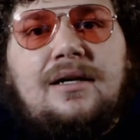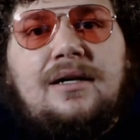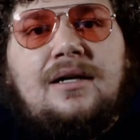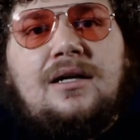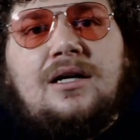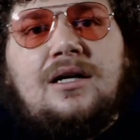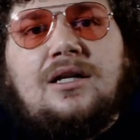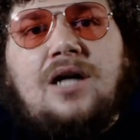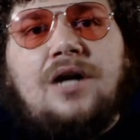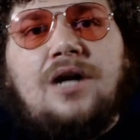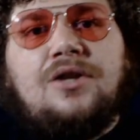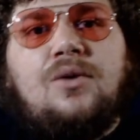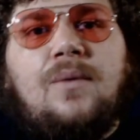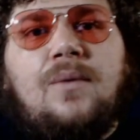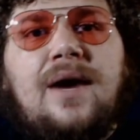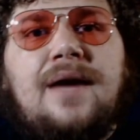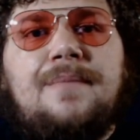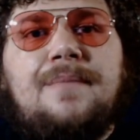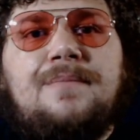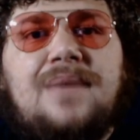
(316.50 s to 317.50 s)
Along the
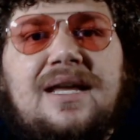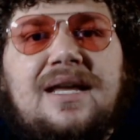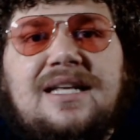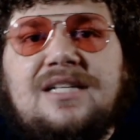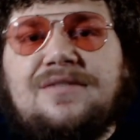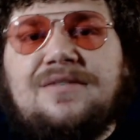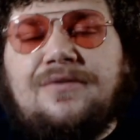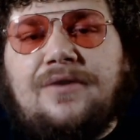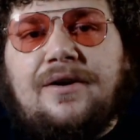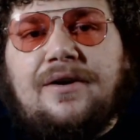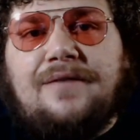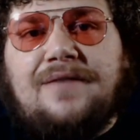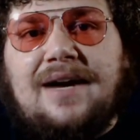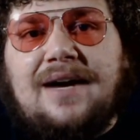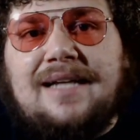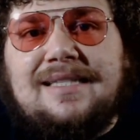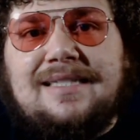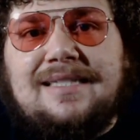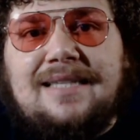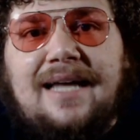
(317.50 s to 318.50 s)
way, Benny
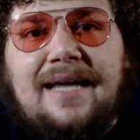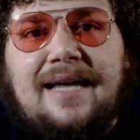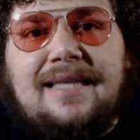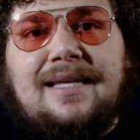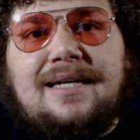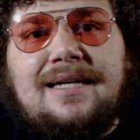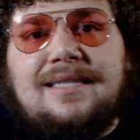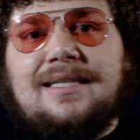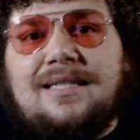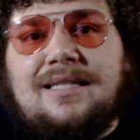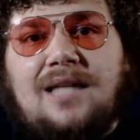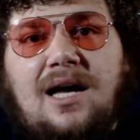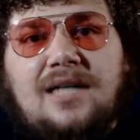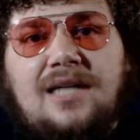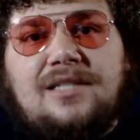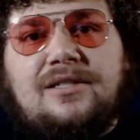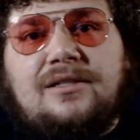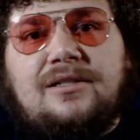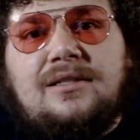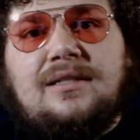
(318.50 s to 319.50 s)
finds Lila, the
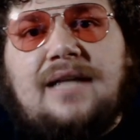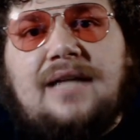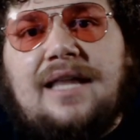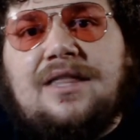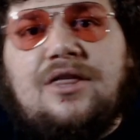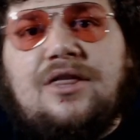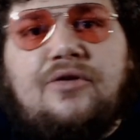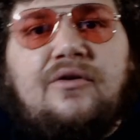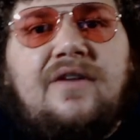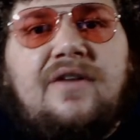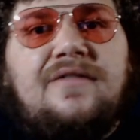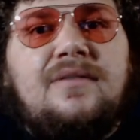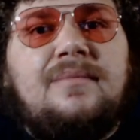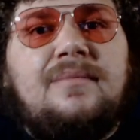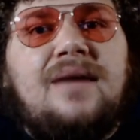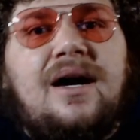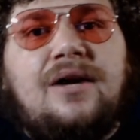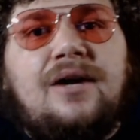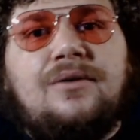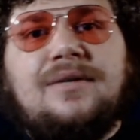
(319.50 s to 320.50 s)
Lost Girl, and the three of them
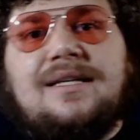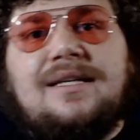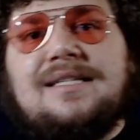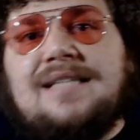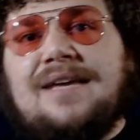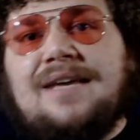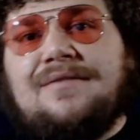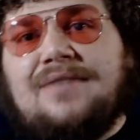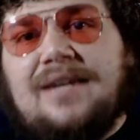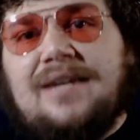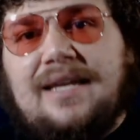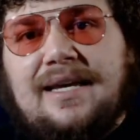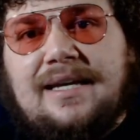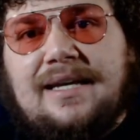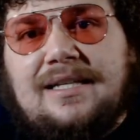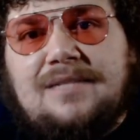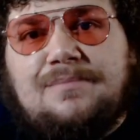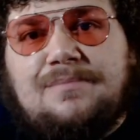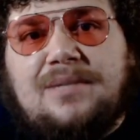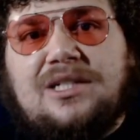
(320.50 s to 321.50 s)
not only save
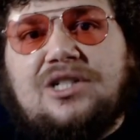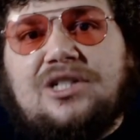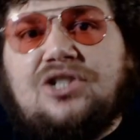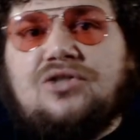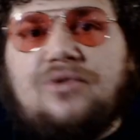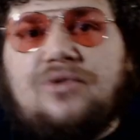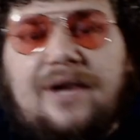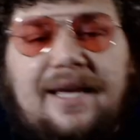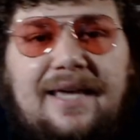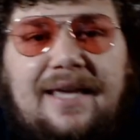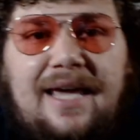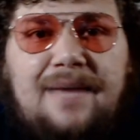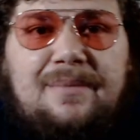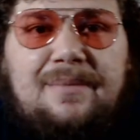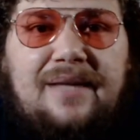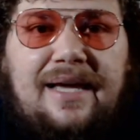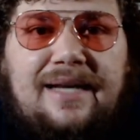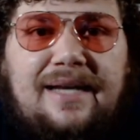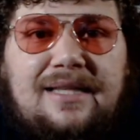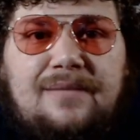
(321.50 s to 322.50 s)
Nix, but destroy
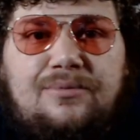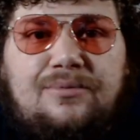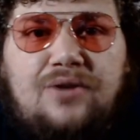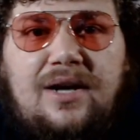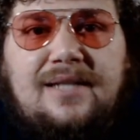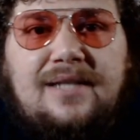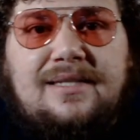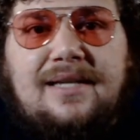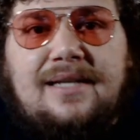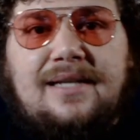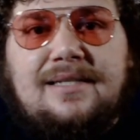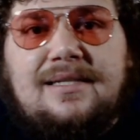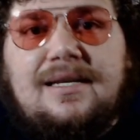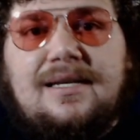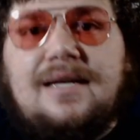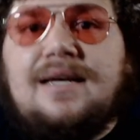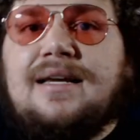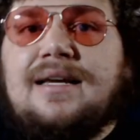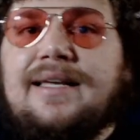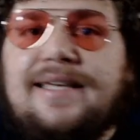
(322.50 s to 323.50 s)
Gameland in the process,
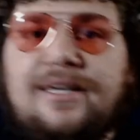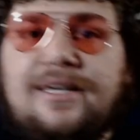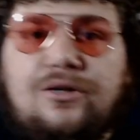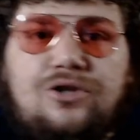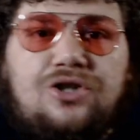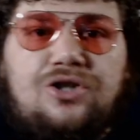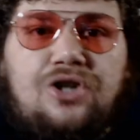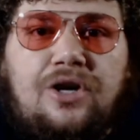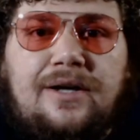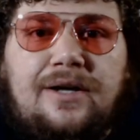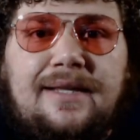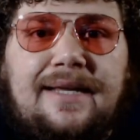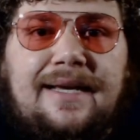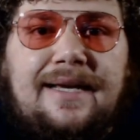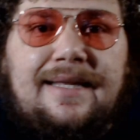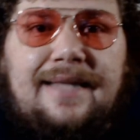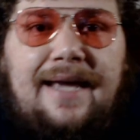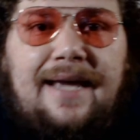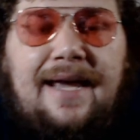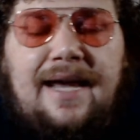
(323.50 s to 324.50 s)
kill Charlie
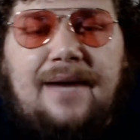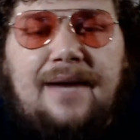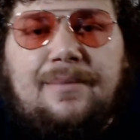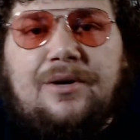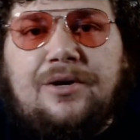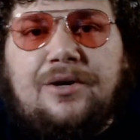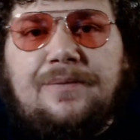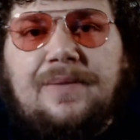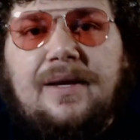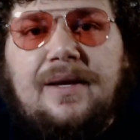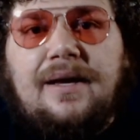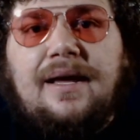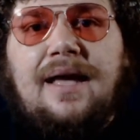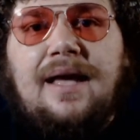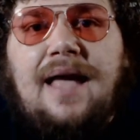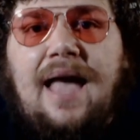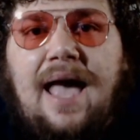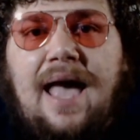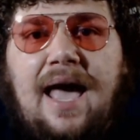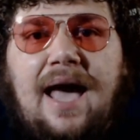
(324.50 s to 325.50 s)
and the Hammer,
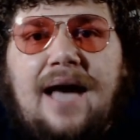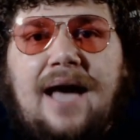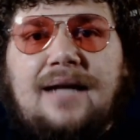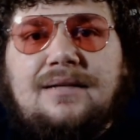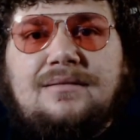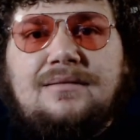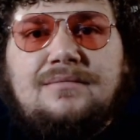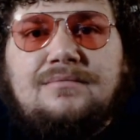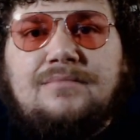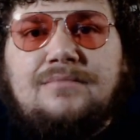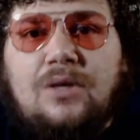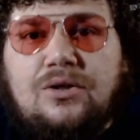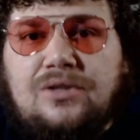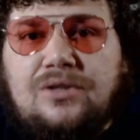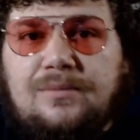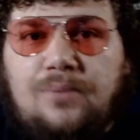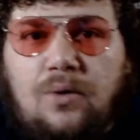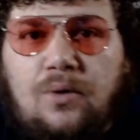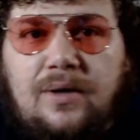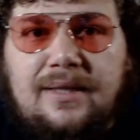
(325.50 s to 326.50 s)
and, most
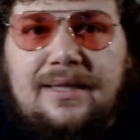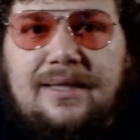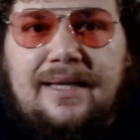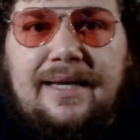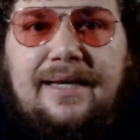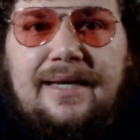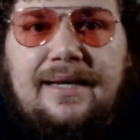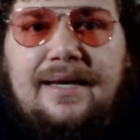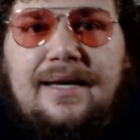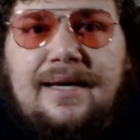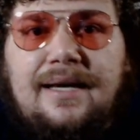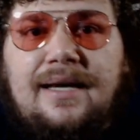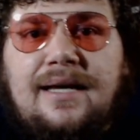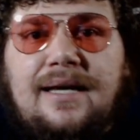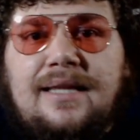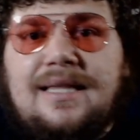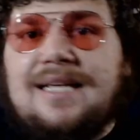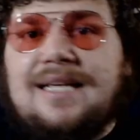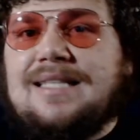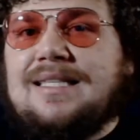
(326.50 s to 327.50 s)
importantly,
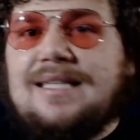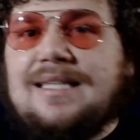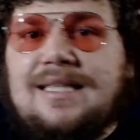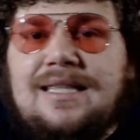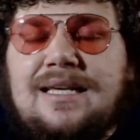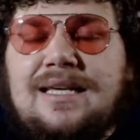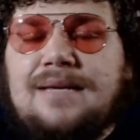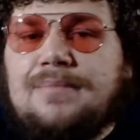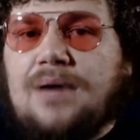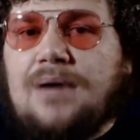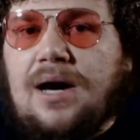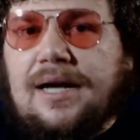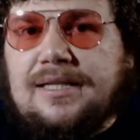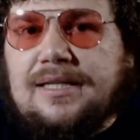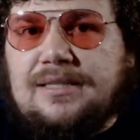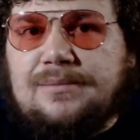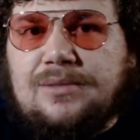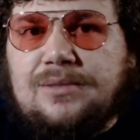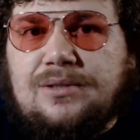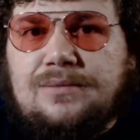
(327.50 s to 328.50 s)
they see the
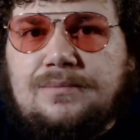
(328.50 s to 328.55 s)
impossible.